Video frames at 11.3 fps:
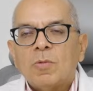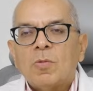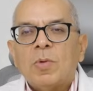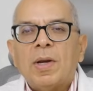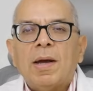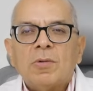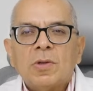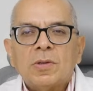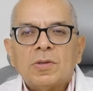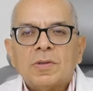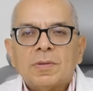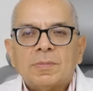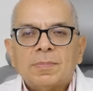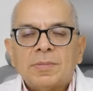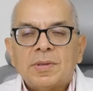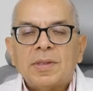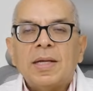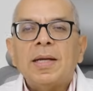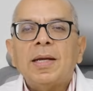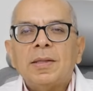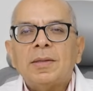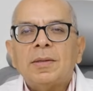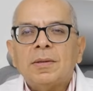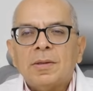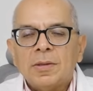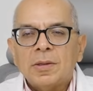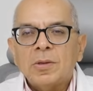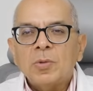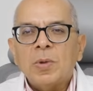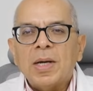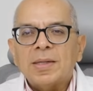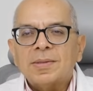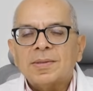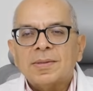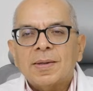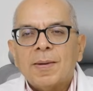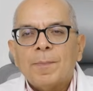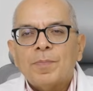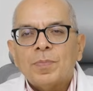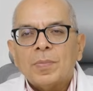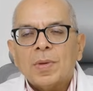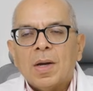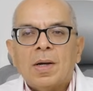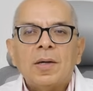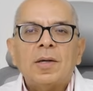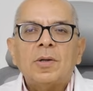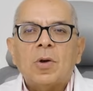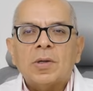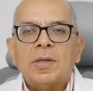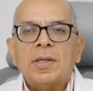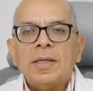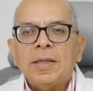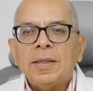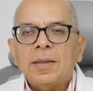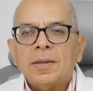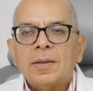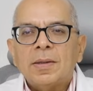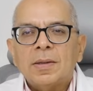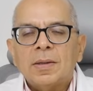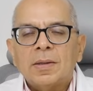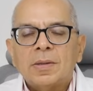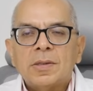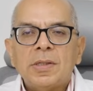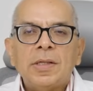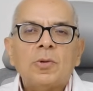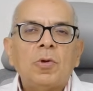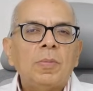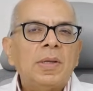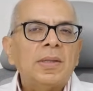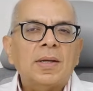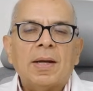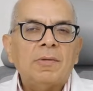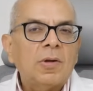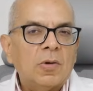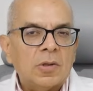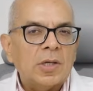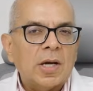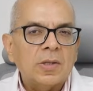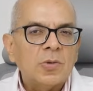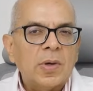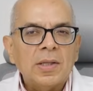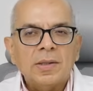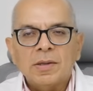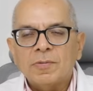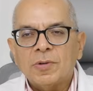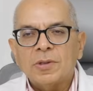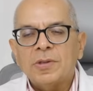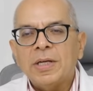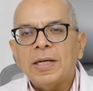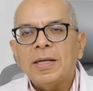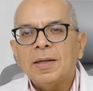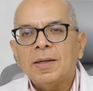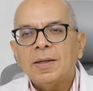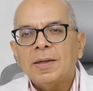When I was training in the US under Dr. Keeney, she told me that I will not charge you anything for the training,